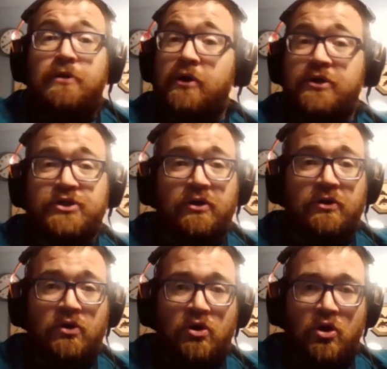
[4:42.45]
Parties
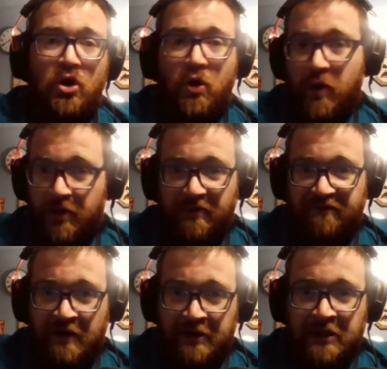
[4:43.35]
are nowhere to
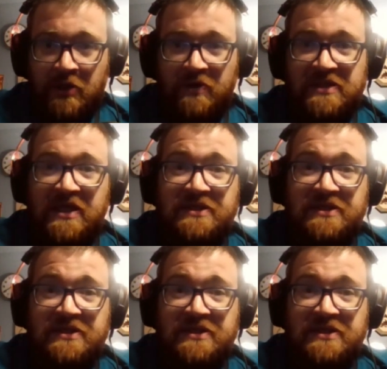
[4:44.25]
be found in the U.S.